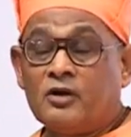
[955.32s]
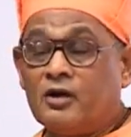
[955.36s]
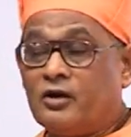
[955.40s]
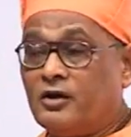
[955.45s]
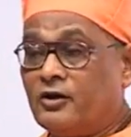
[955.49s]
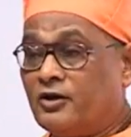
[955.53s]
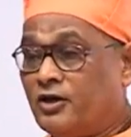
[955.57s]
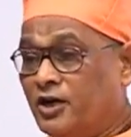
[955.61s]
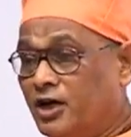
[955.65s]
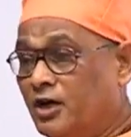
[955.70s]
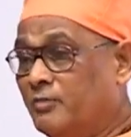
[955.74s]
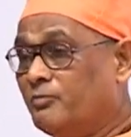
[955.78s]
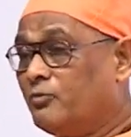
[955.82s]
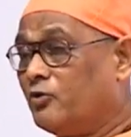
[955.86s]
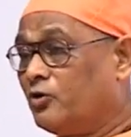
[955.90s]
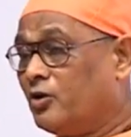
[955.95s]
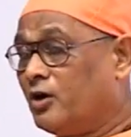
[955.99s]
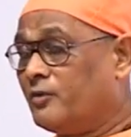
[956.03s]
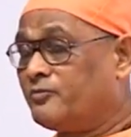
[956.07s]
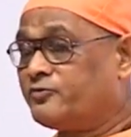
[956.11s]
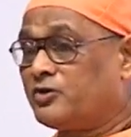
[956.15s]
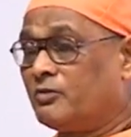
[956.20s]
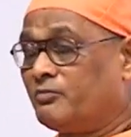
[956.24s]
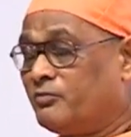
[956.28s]
read
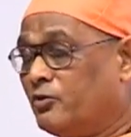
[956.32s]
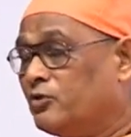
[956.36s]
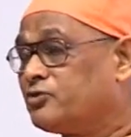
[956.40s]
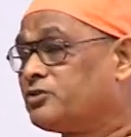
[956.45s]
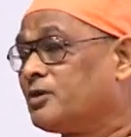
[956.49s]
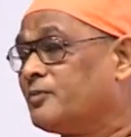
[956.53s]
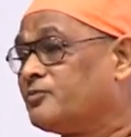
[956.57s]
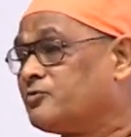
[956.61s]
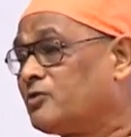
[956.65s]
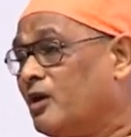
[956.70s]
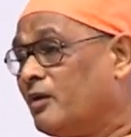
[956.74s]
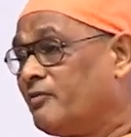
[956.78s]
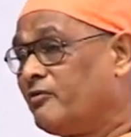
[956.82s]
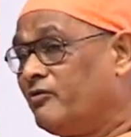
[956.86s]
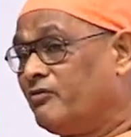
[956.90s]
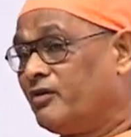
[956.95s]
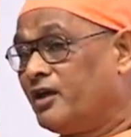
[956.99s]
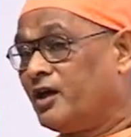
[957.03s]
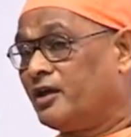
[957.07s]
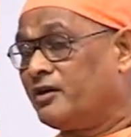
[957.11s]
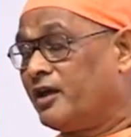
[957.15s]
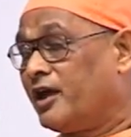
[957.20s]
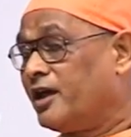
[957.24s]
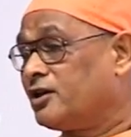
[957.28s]
books of Swami
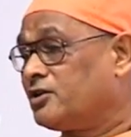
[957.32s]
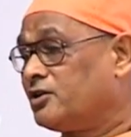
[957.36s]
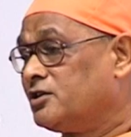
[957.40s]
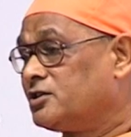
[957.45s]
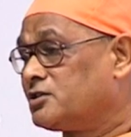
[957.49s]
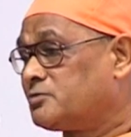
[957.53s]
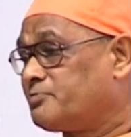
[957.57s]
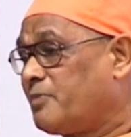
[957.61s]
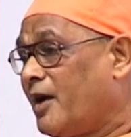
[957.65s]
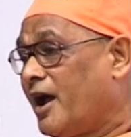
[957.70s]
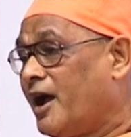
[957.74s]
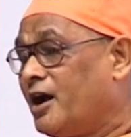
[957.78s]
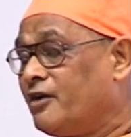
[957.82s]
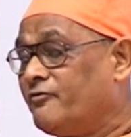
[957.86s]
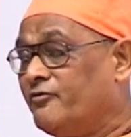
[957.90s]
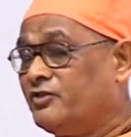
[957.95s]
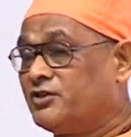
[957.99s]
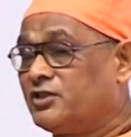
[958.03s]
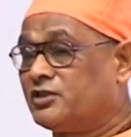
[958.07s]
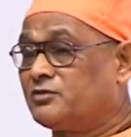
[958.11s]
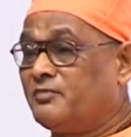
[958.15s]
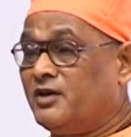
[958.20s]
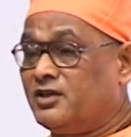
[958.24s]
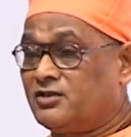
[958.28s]
Vivekananda, get inspired with
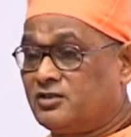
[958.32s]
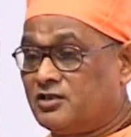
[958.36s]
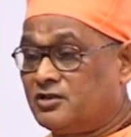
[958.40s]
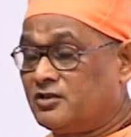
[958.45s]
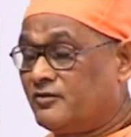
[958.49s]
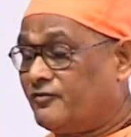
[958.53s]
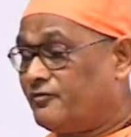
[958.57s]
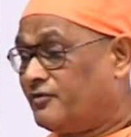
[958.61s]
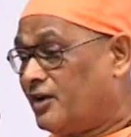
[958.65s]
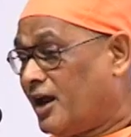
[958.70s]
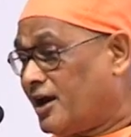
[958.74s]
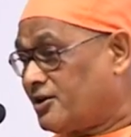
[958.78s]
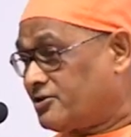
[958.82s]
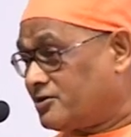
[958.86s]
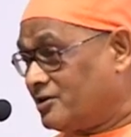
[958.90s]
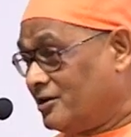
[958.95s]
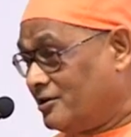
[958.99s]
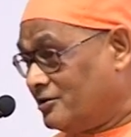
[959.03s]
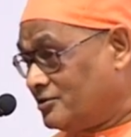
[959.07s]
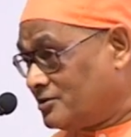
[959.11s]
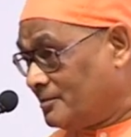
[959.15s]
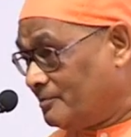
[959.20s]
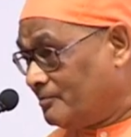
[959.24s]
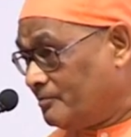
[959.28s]
his message of
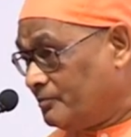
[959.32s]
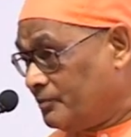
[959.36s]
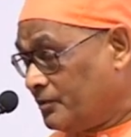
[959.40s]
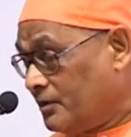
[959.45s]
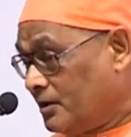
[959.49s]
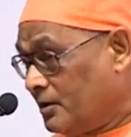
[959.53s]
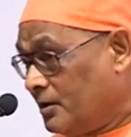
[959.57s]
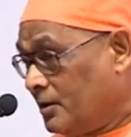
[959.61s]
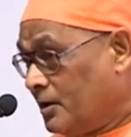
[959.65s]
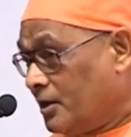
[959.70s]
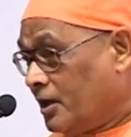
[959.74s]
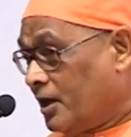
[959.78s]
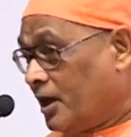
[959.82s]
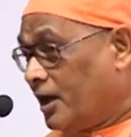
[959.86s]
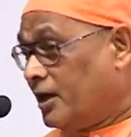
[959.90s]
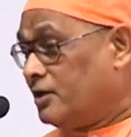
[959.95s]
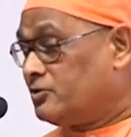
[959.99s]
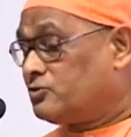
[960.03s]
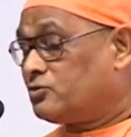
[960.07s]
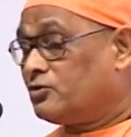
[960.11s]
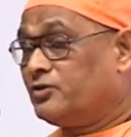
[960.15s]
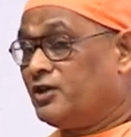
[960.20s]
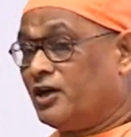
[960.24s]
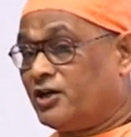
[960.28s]
nationalism. And
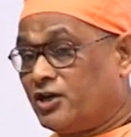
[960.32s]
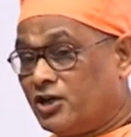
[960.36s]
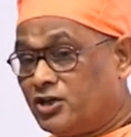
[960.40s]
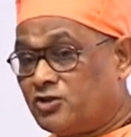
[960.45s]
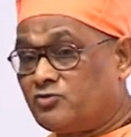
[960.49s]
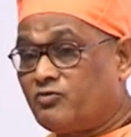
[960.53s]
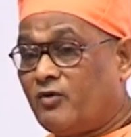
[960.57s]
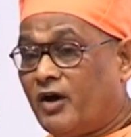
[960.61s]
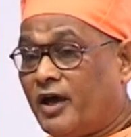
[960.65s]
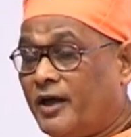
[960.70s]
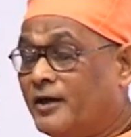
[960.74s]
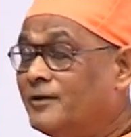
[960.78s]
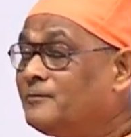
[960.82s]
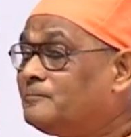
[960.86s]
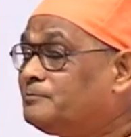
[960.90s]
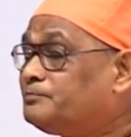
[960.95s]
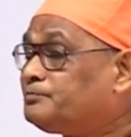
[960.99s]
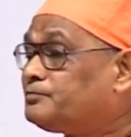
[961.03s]
so that is why